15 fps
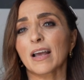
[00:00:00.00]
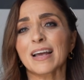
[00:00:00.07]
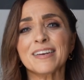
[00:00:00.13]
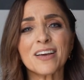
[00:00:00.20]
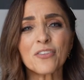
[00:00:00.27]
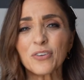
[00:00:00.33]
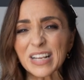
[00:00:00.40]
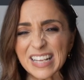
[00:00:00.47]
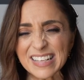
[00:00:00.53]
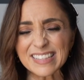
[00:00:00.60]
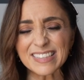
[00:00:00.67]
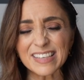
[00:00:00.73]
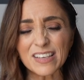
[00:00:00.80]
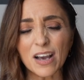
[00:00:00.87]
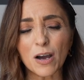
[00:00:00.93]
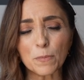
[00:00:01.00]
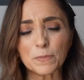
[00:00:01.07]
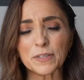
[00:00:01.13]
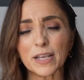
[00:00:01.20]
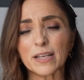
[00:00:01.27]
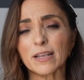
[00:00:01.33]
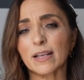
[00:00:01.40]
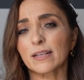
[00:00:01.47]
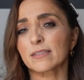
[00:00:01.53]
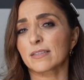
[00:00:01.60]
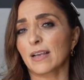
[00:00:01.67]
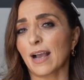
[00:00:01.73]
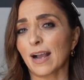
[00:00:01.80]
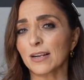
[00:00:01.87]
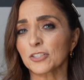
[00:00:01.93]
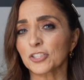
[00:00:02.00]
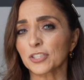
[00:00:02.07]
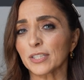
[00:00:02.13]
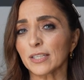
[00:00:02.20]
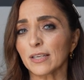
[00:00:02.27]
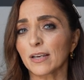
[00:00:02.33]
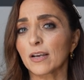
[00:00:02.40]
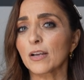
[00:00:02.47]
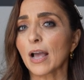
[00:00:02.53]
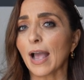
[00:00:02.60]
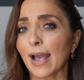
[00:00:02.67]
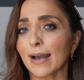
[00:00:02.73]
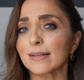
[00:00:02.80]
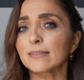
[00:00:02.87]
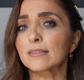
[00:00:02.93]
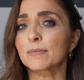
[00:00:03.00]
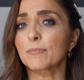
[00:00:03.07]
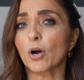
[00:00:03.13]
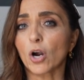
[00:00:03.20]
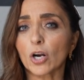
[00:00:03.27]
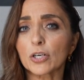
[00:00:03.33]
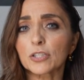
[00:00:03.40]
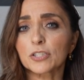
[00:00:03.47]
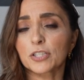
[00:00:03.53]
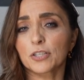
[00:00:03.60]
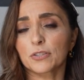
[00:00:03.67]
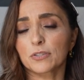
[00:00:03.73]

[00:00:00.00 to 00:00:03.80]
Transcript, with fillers: Another easy update is to actually add some art to